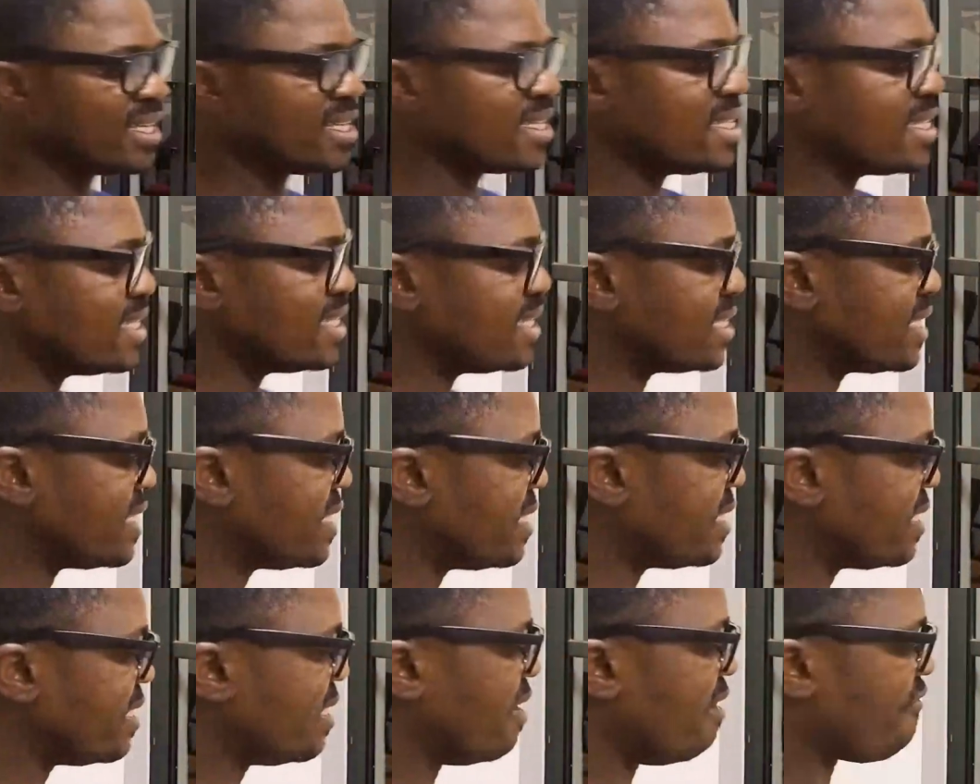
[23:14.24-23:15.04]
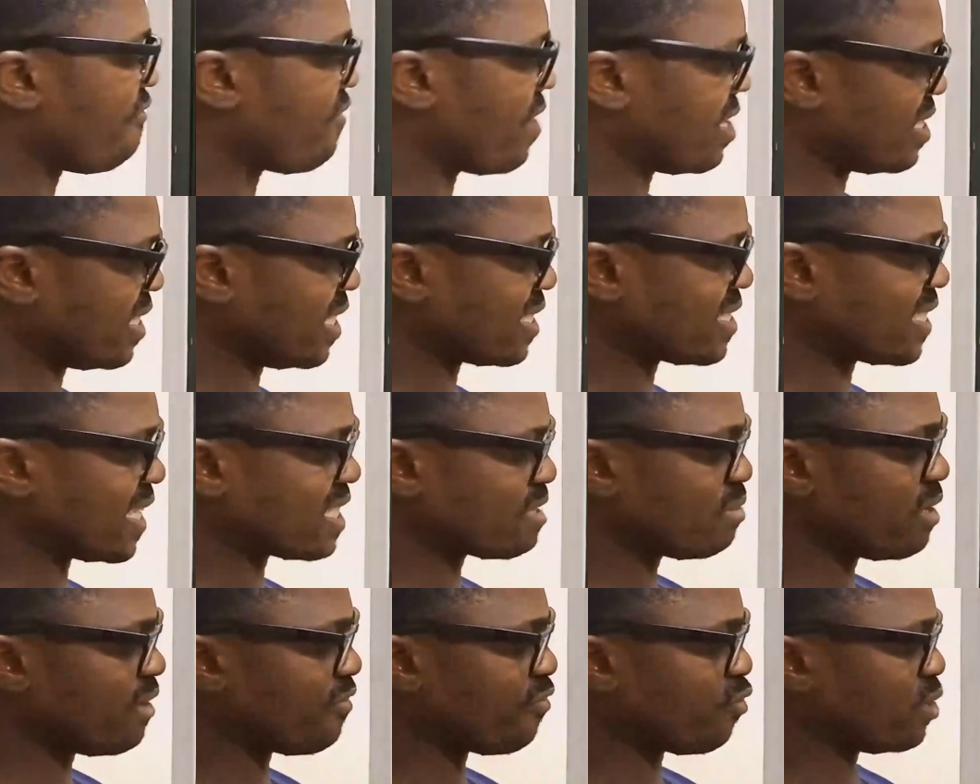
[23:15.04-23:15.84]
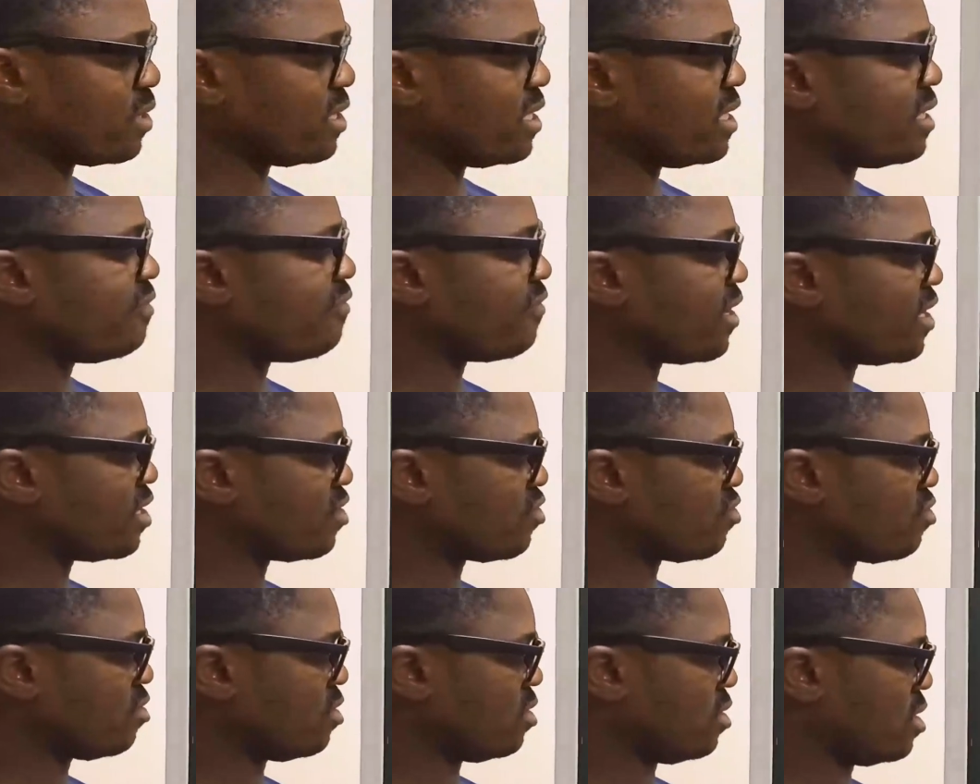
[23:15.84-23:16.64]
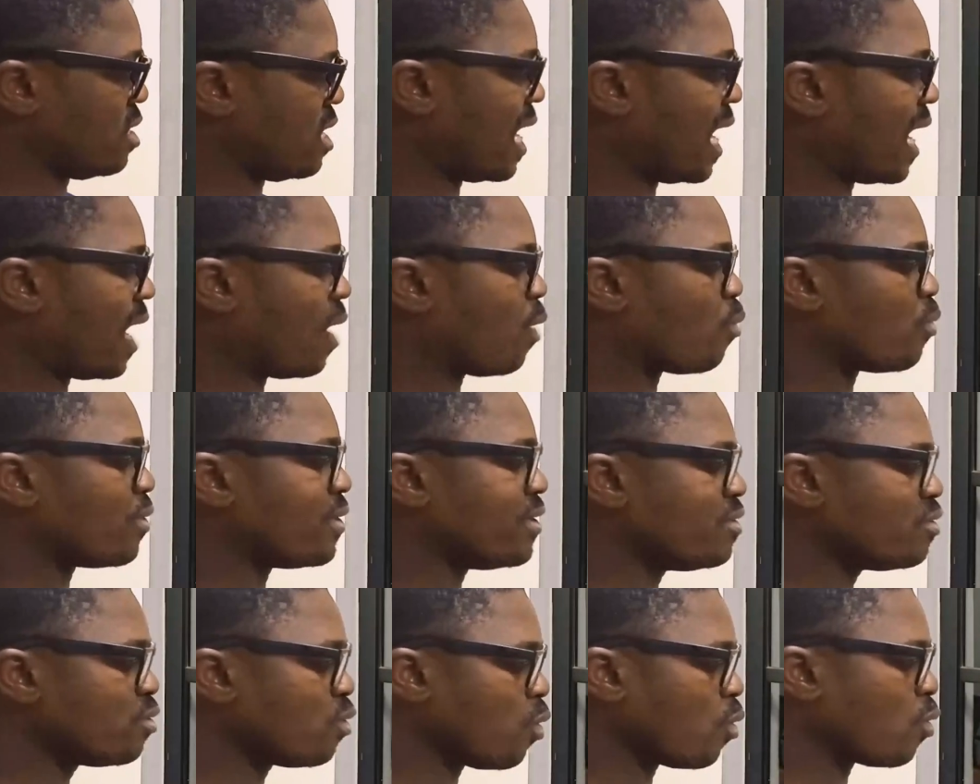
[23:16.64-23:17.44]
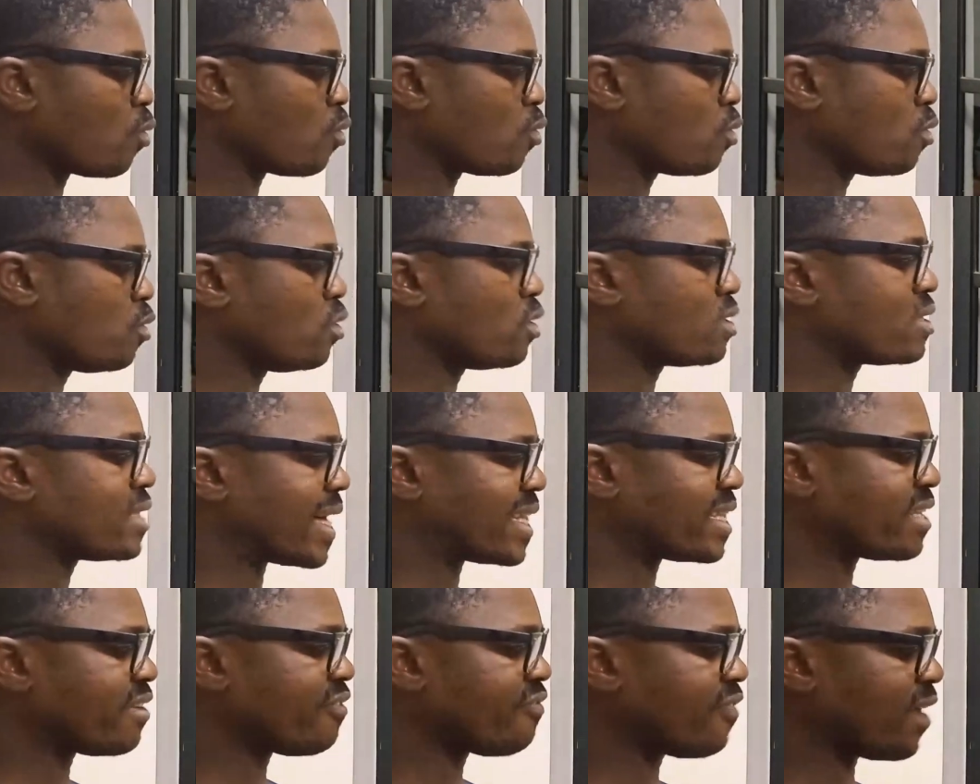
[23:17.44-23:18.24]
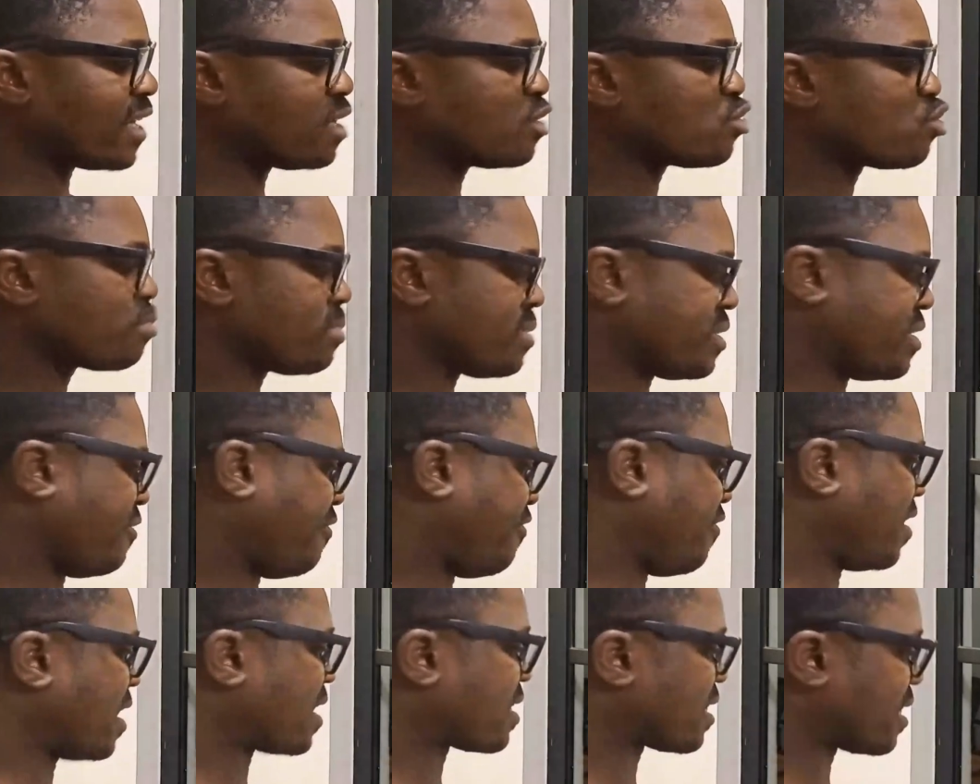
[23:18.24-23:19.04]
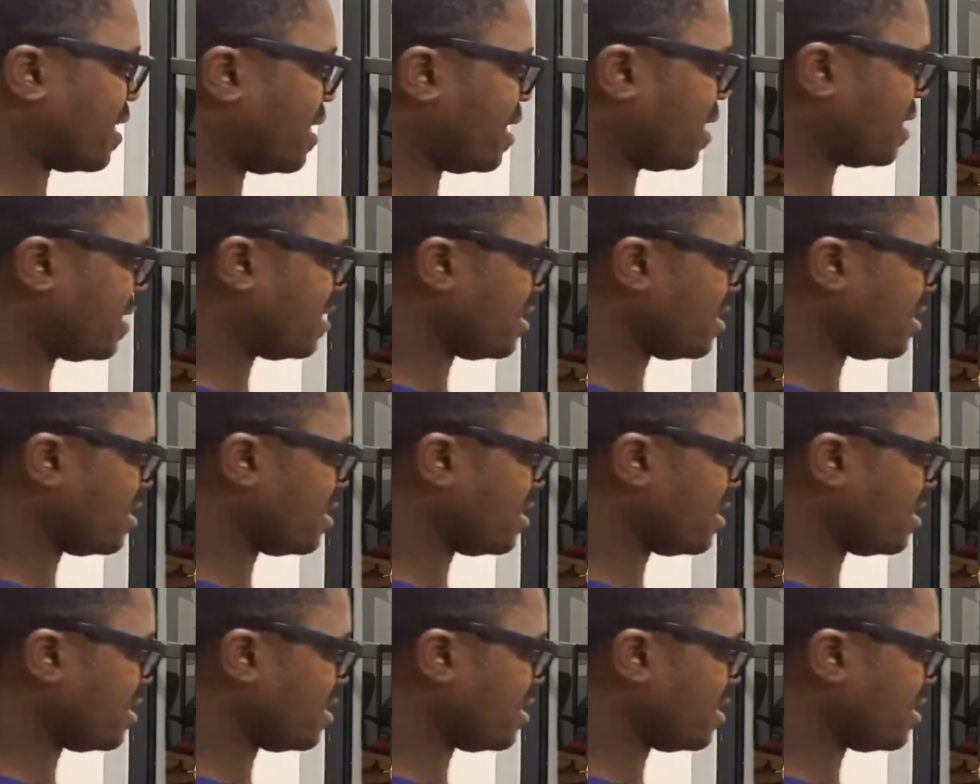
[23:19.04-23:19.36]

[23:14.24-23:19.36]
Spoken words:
in the financial statement for the inventory. And we know that the value to be reflected